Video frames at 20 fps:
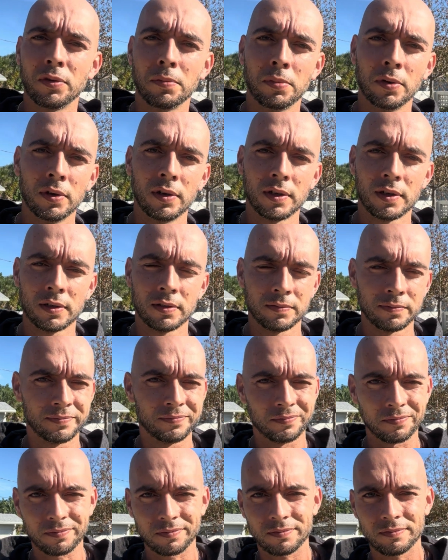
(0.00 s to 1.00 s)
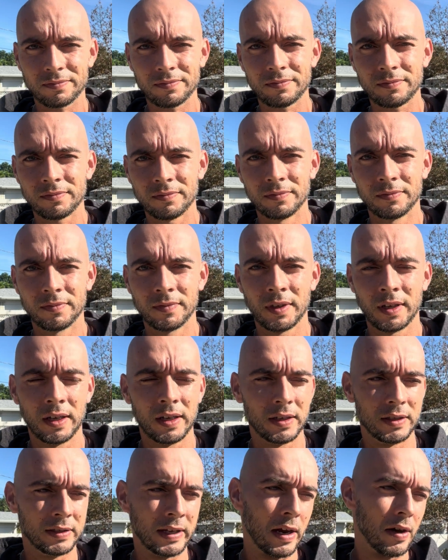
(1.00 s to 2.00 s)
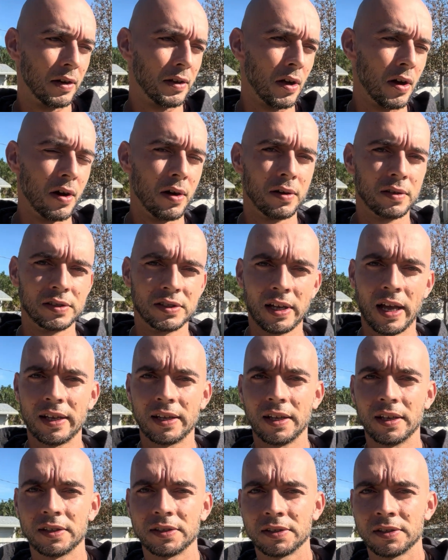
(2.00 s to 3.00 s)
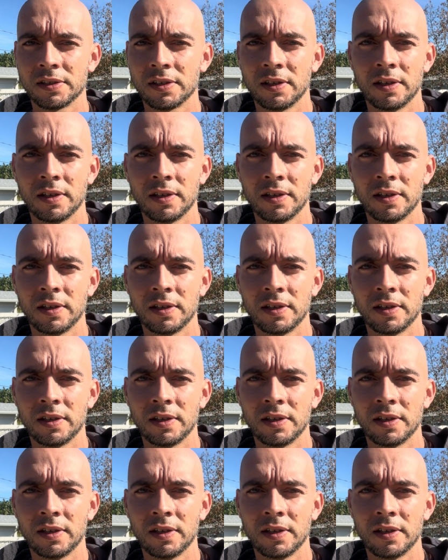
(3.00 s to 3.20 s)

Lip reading: book, tarot cards, psychics,